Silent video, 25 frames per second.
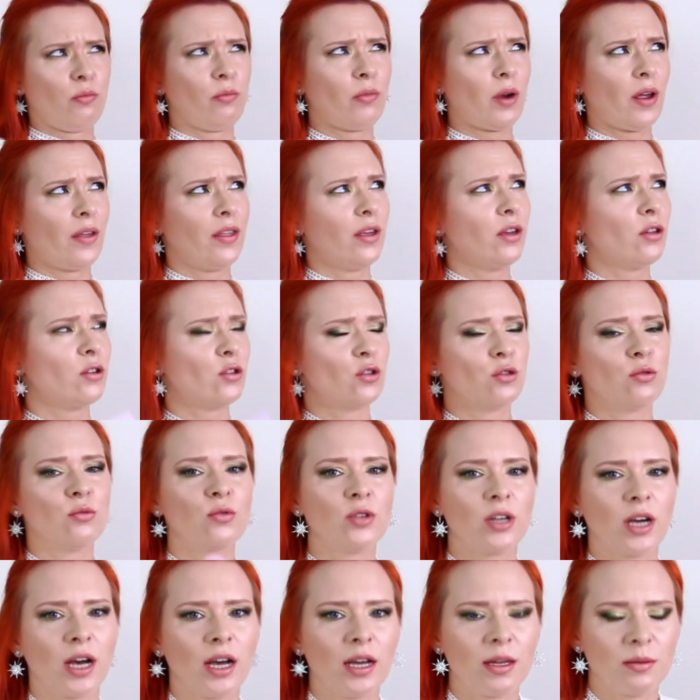I think, two
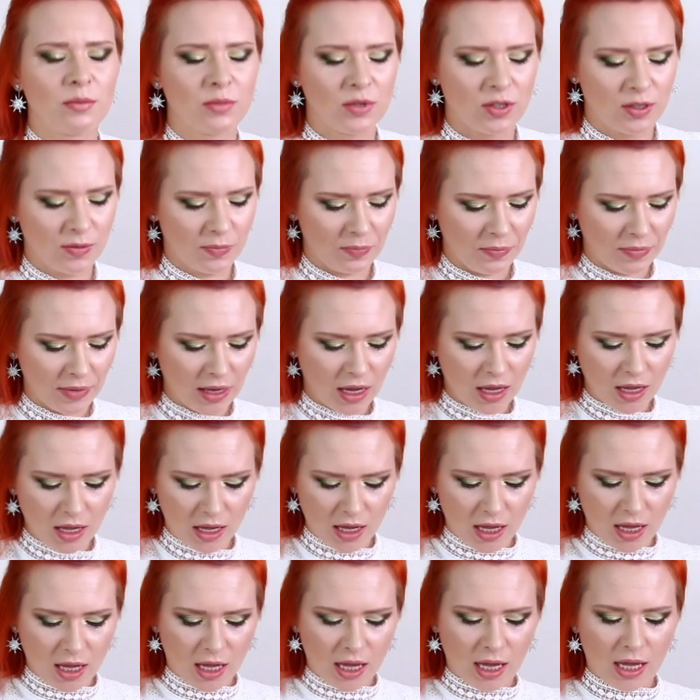times.
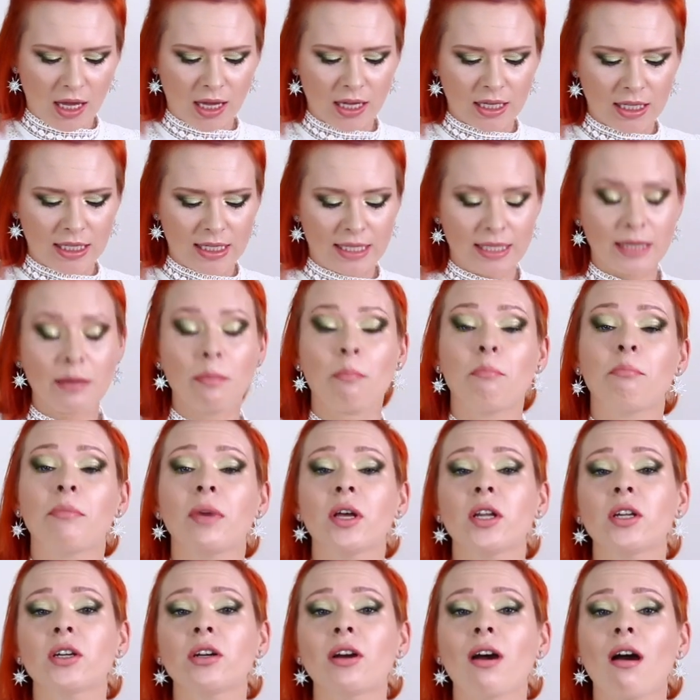Is
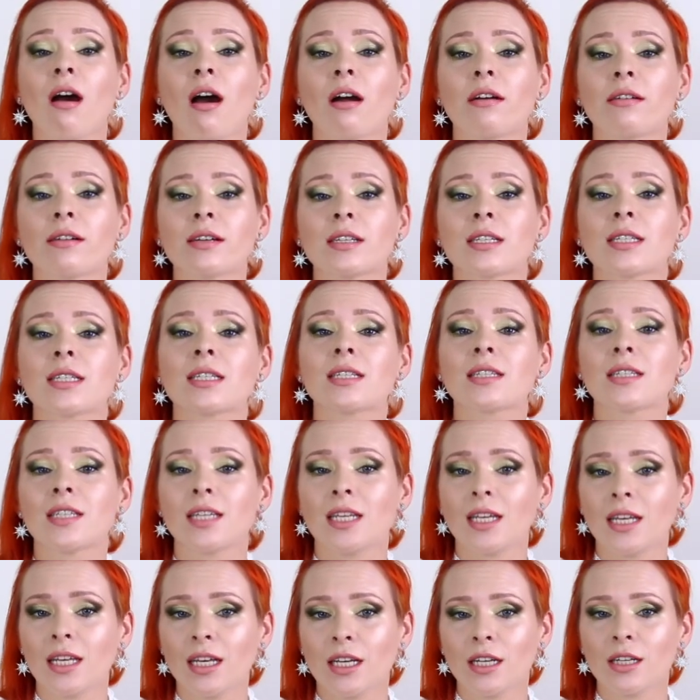Miller Harris
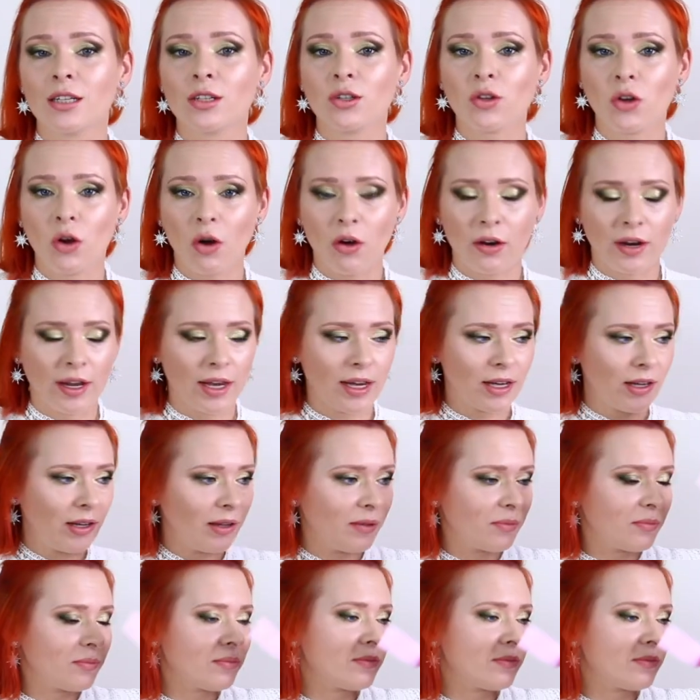Tea Tonic.